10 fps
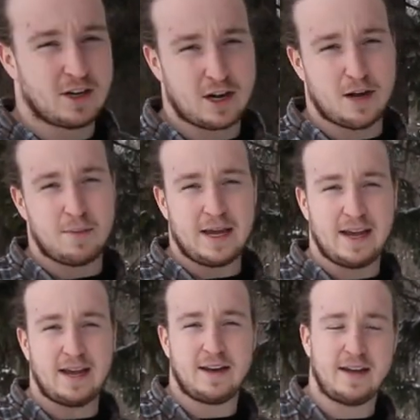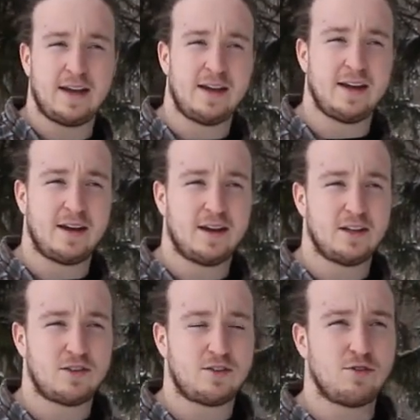hookup and a
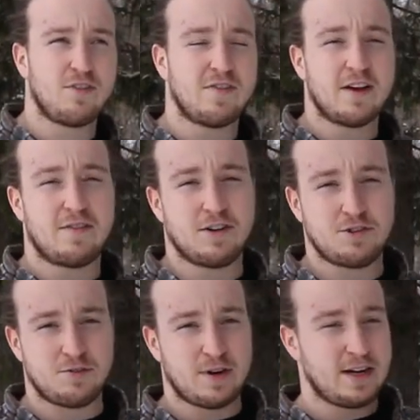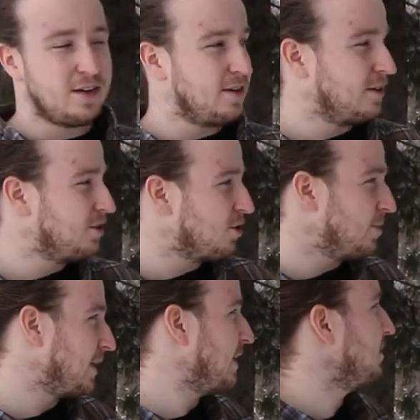uh, thirty-five hundred rated
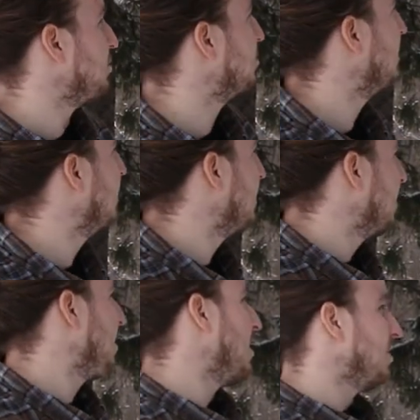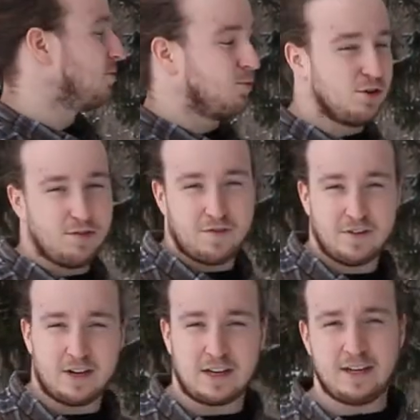towing hitch. On the
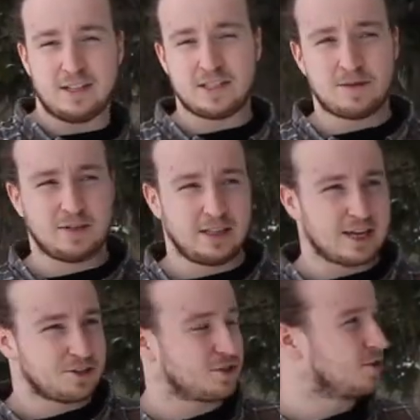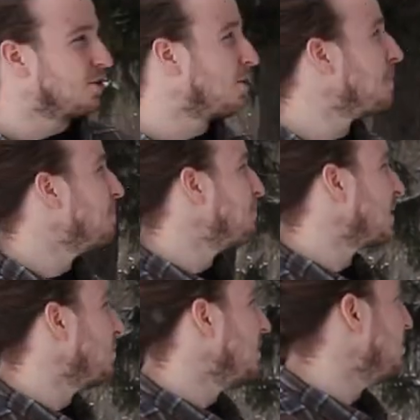roof, I'll get into some of the electrical.
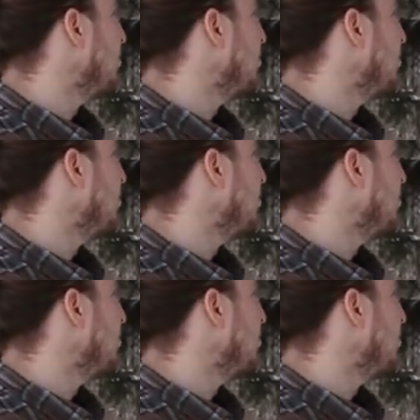We